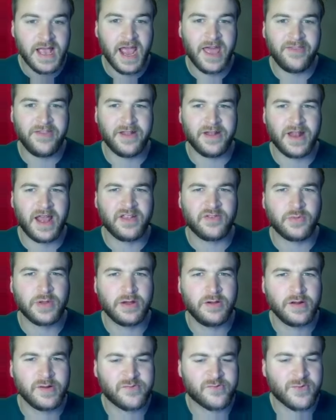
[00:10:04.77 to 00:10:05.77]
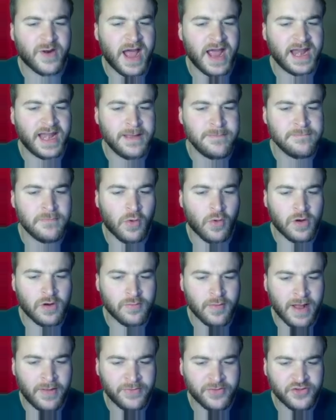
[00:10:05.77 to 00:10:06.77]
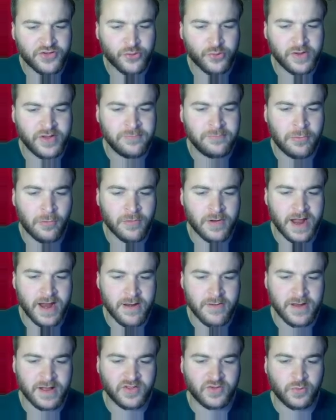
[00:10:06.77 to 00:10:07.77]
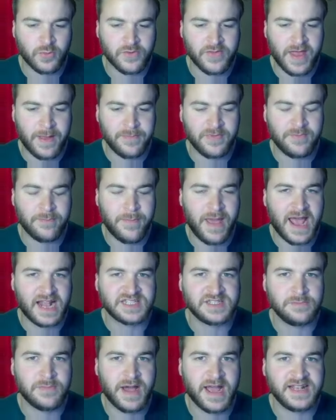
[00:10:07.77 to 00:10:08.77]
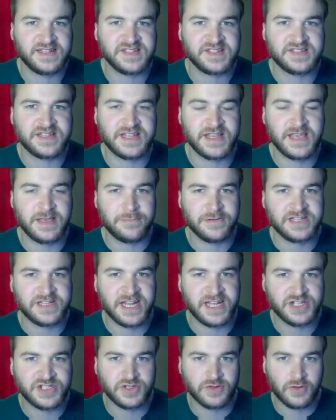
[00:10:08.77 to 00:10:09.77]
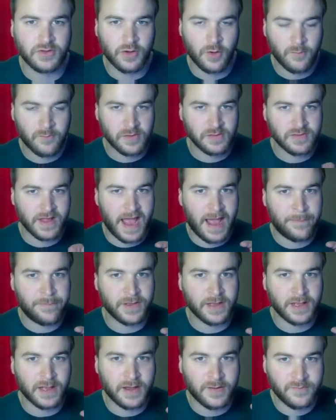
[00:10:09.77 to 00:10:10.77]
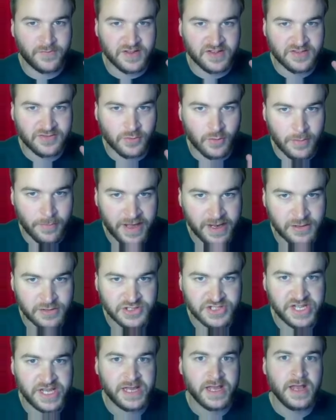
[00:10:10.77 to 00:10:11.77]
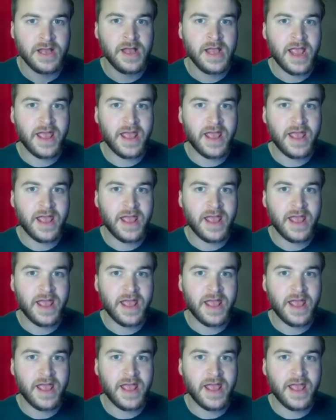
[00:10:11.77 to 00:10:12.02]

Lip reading: And then as we go into Friday, more around the Shreveport areas where that maximizes the potential overlapping of the storm energy